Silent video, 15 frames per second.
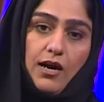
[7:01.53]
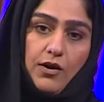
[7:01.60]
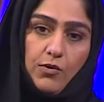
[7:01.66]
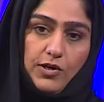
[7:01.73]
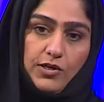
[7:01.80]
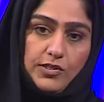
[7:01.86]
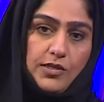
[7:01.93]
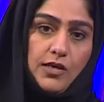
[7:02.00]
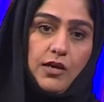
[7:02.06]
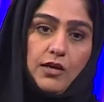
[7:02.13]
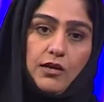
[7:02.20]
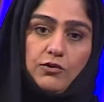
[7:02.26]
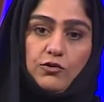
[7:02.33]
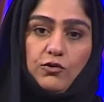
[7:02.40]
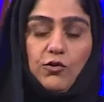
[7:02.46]
hours
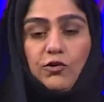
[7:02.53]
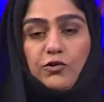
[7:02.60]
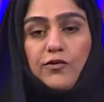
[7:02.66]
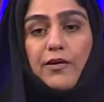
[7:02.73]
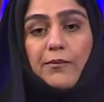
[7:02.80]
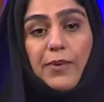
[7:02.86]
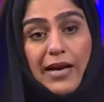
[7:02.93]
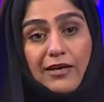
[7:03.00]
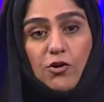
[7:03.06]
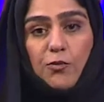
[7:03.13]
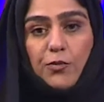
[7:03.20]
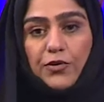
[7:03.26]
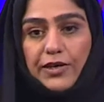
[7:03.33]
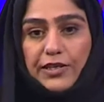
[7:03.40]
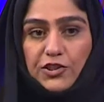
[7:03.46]
to go to the
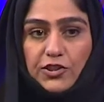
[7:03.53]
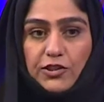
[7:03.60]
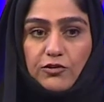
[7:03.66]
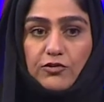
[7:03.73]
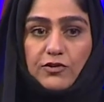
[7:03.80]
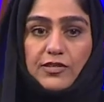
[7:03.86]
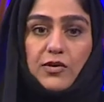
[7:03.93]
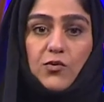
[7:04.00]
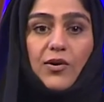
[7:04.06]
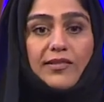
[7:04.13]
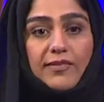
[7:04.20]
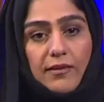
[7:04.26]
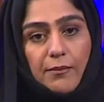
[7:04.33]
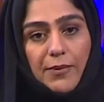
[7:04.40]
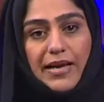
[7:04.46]
back operation to see
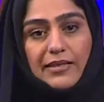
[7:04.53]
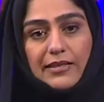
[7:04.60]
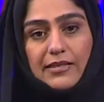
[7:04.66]
what the